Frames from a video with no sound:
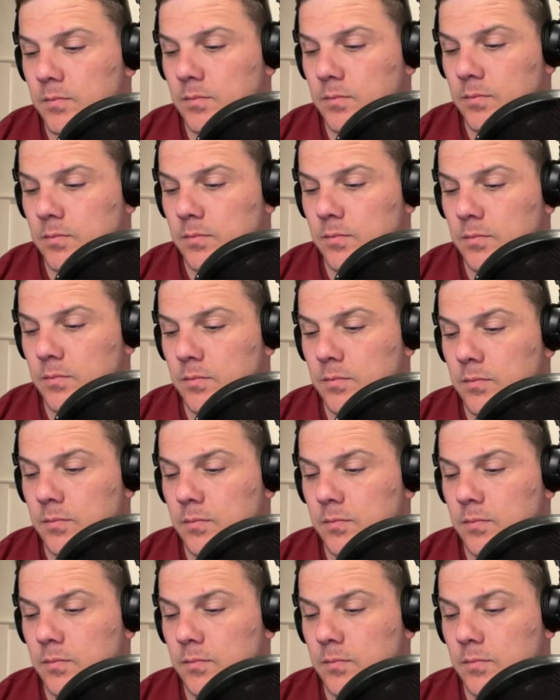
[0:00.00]

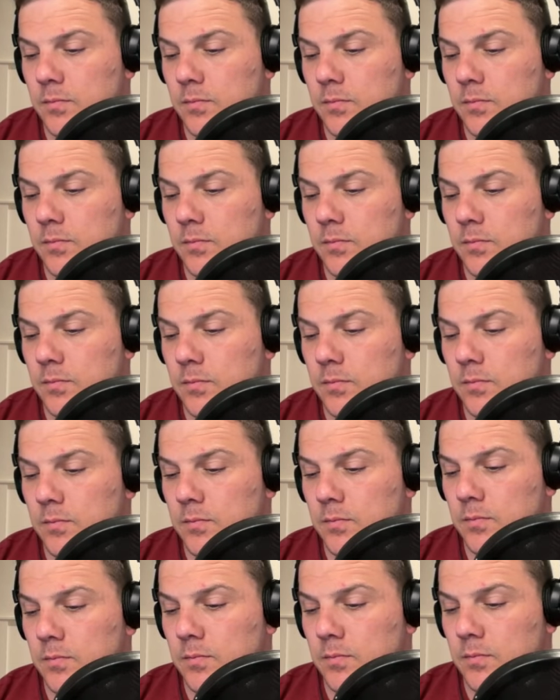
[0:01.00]

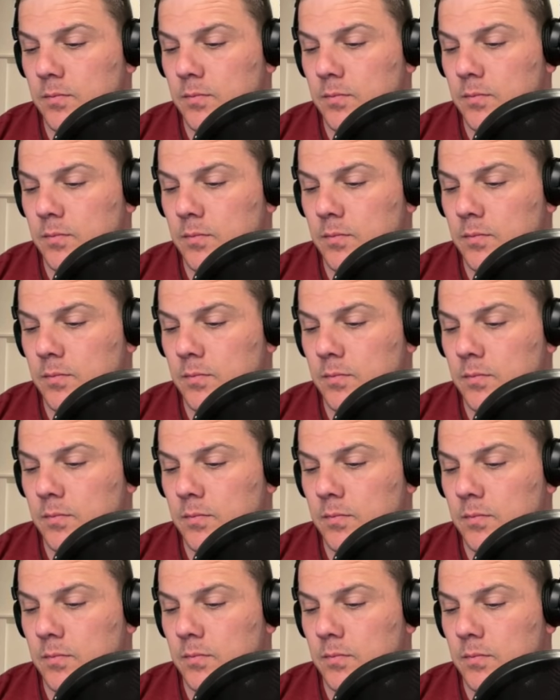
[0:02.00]

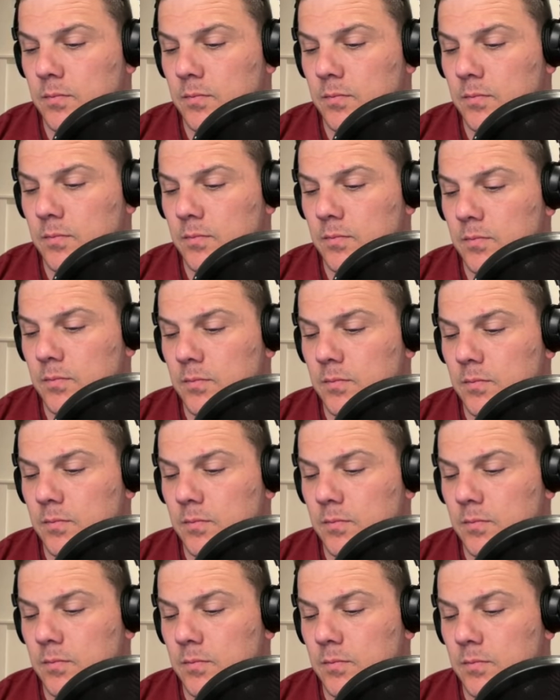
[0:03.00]

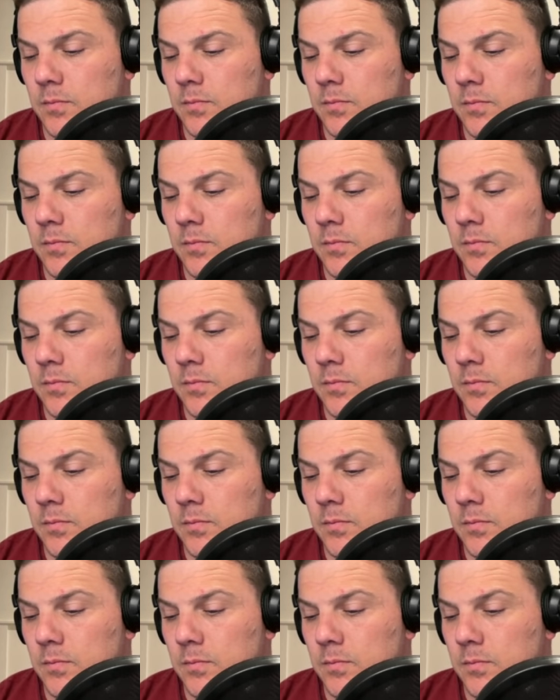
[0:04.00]

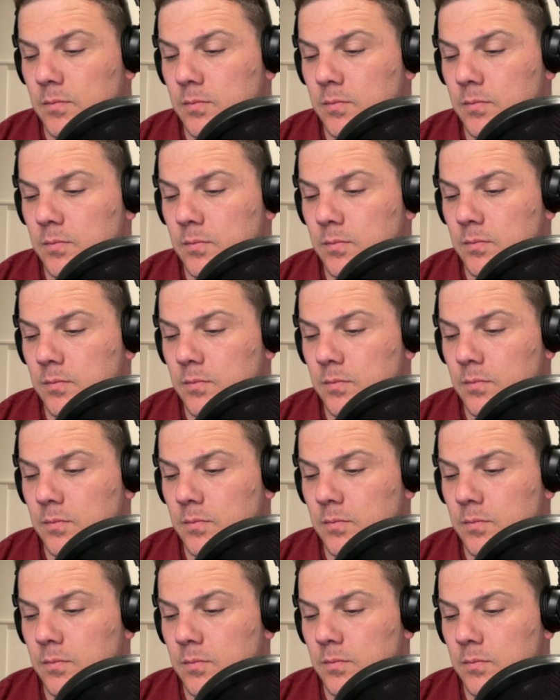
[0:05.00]

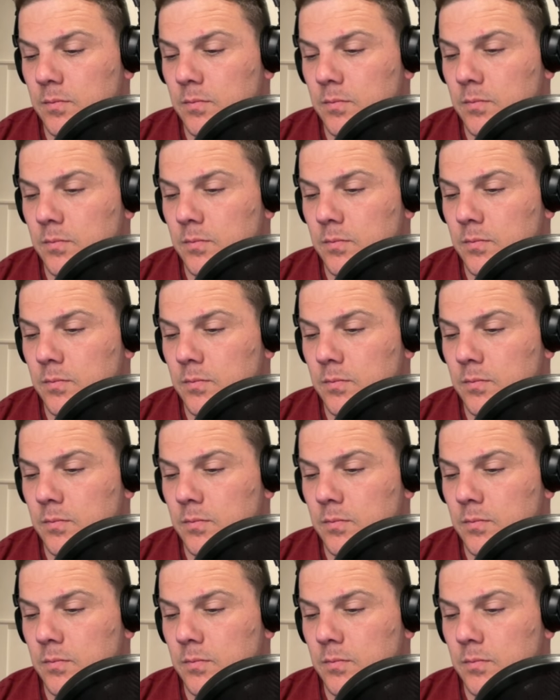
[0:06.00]

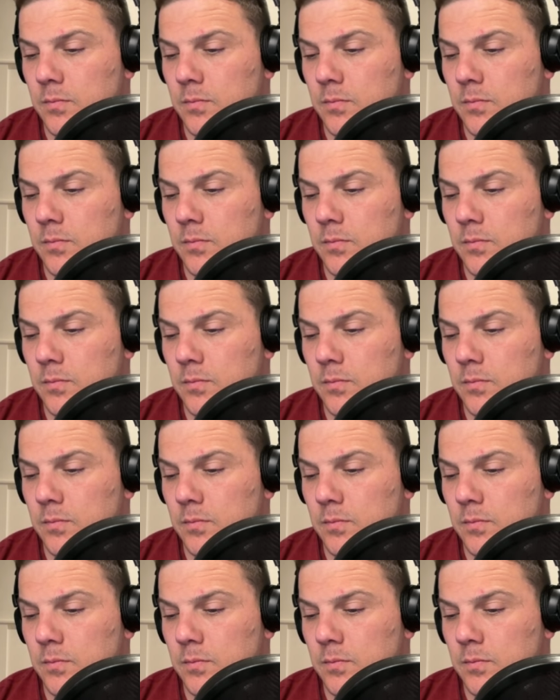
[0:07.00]
[no speech]